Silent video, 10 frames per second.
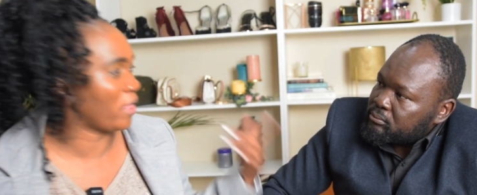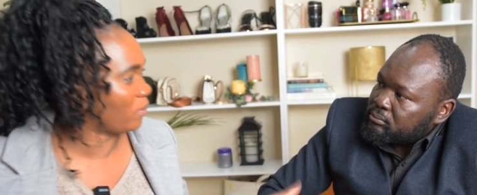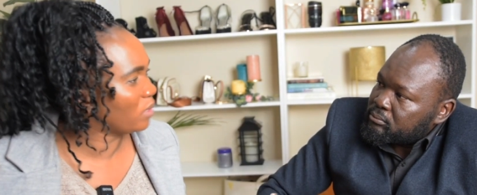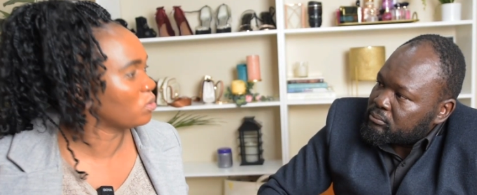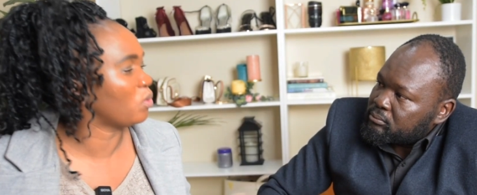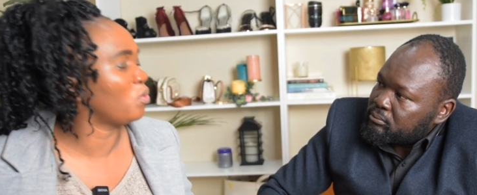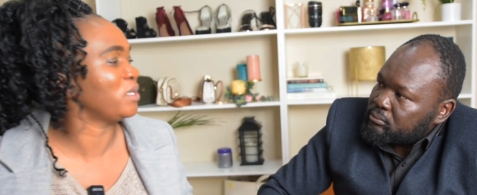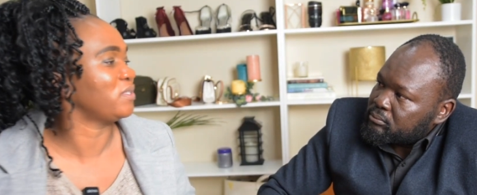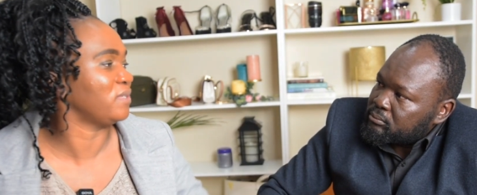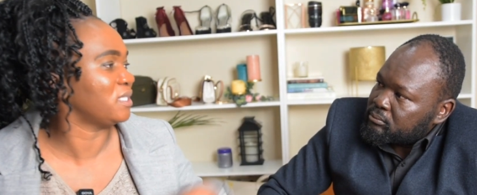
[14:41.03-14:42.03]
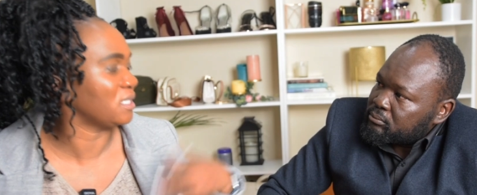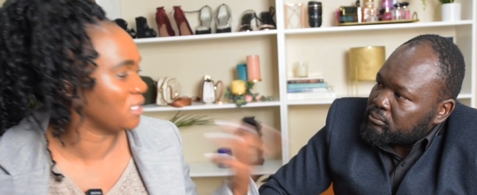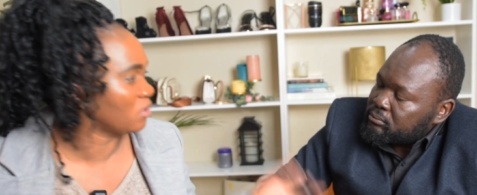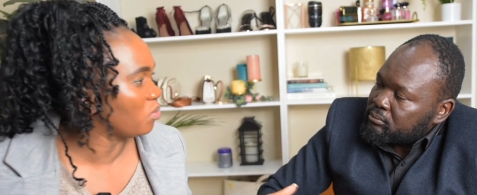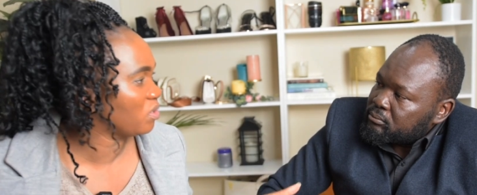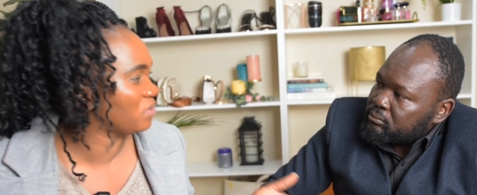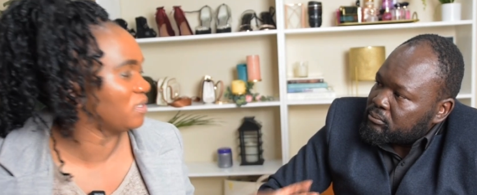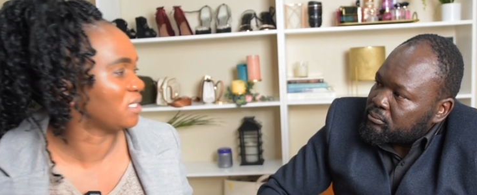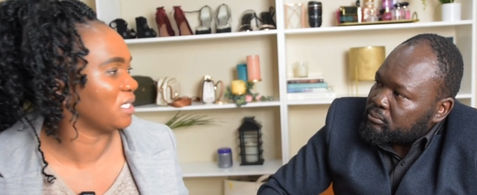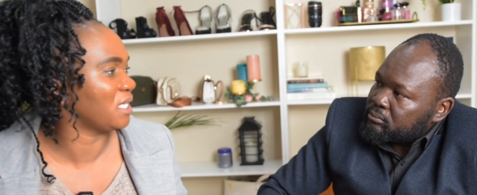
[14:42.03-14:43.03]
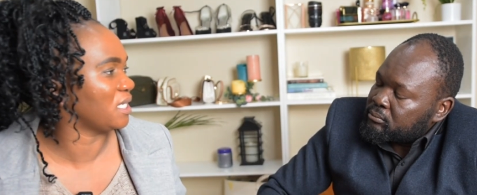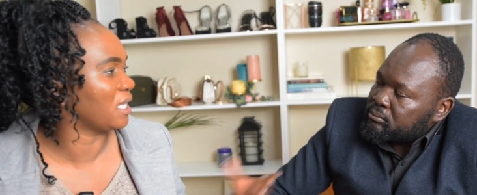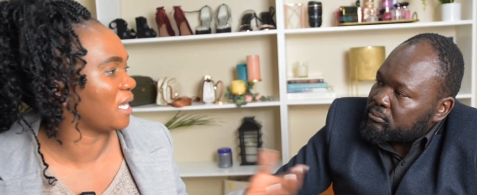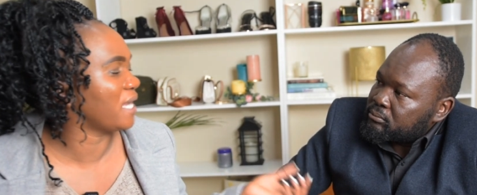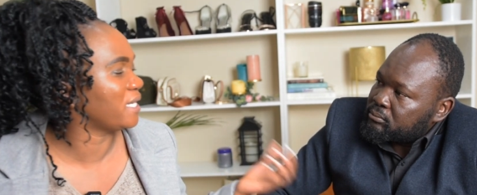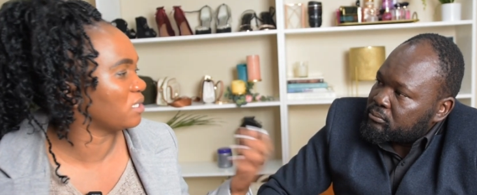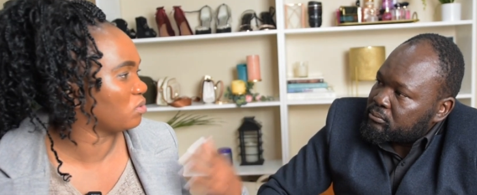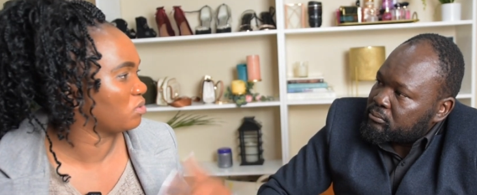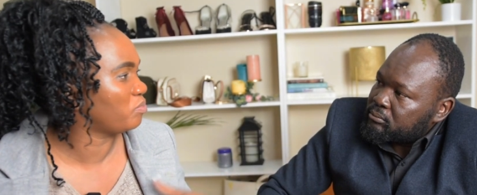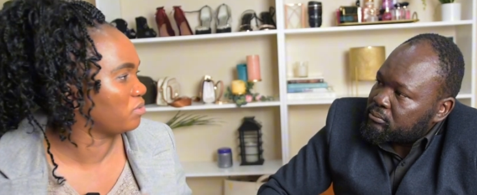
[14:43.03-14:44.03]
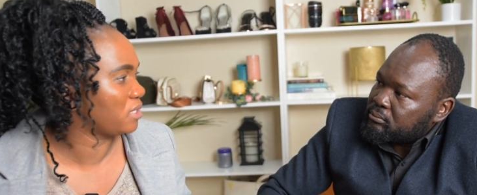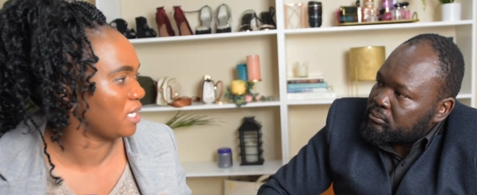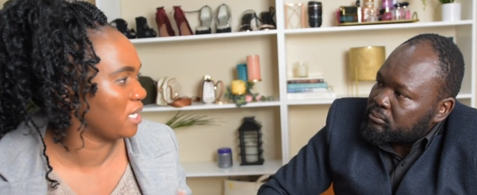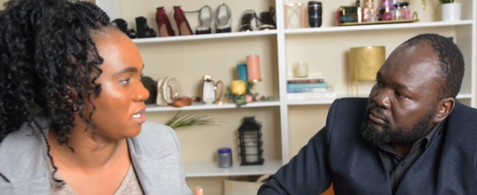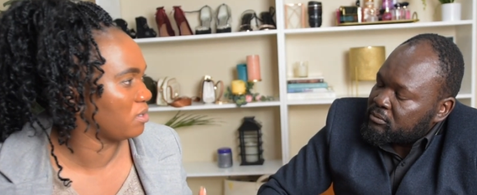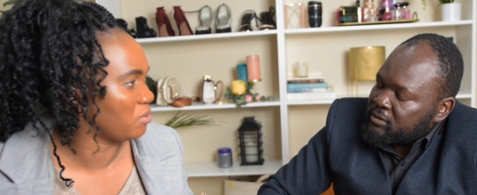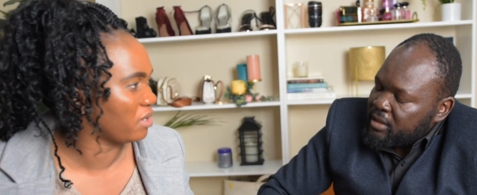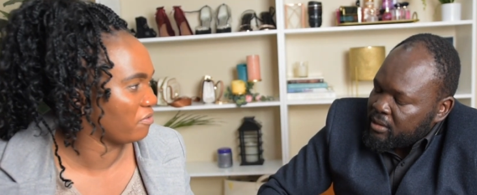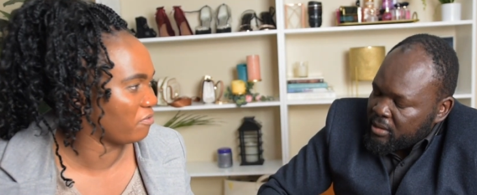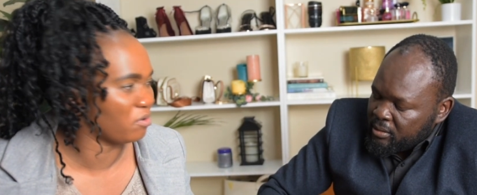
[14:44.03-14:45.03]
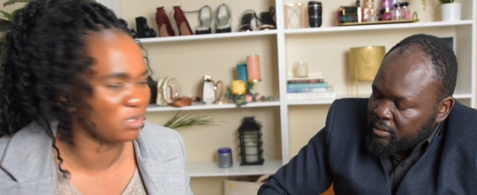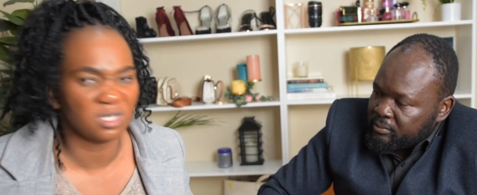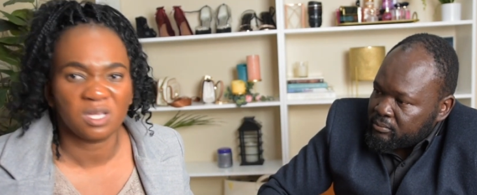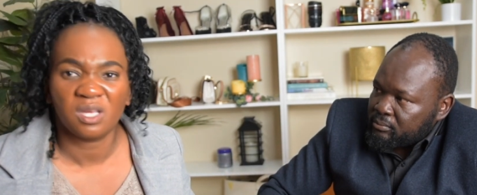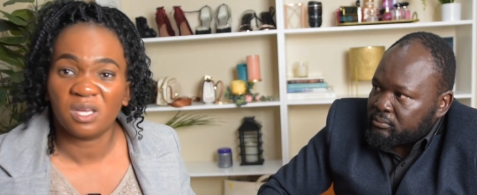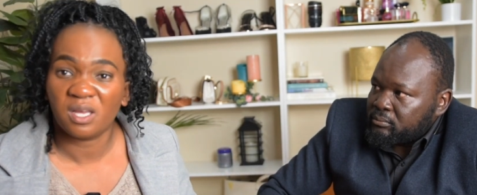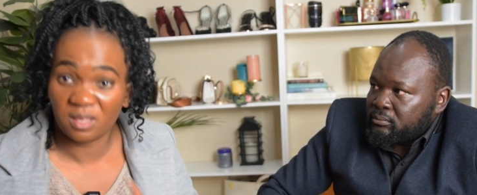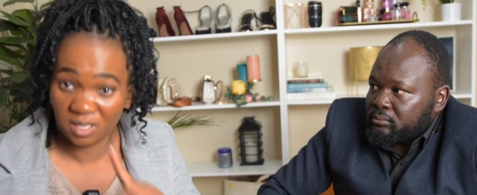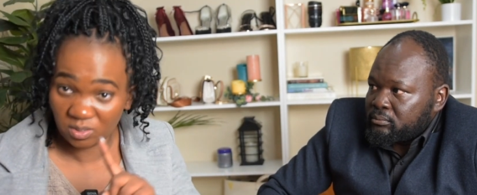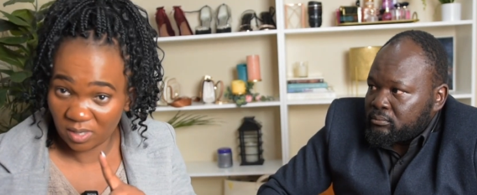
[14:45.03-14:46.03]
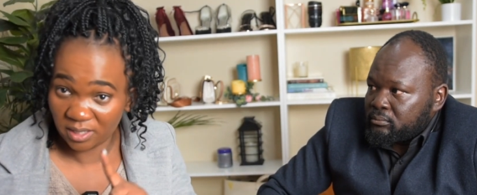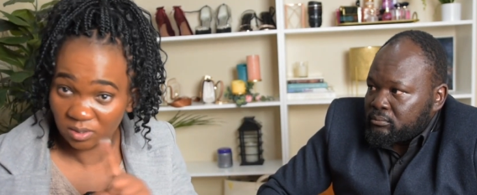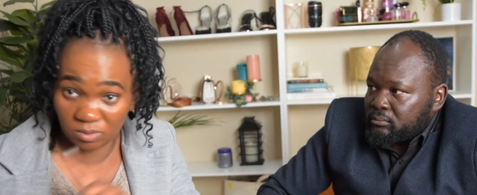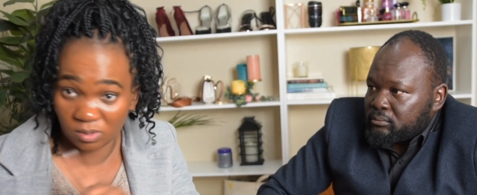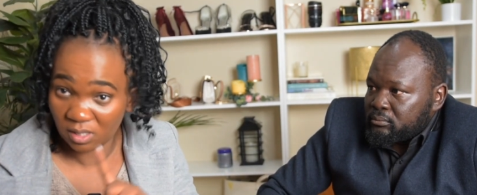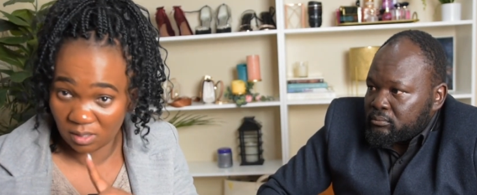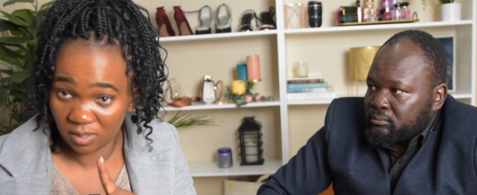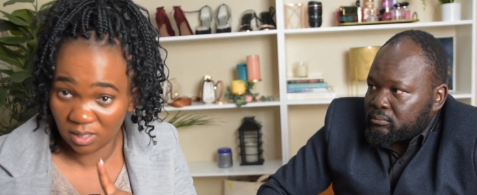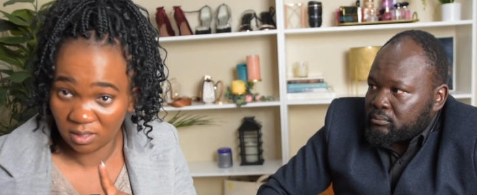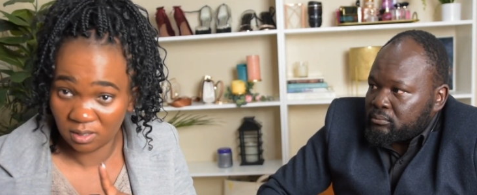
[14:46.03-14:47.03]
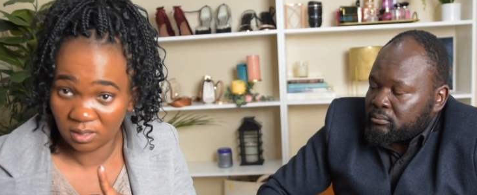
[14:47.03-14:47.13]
Speaker 1: are the ones who are always visiting, always visiting, and mm. the guy does not put any effort. Mm. That one is not the one.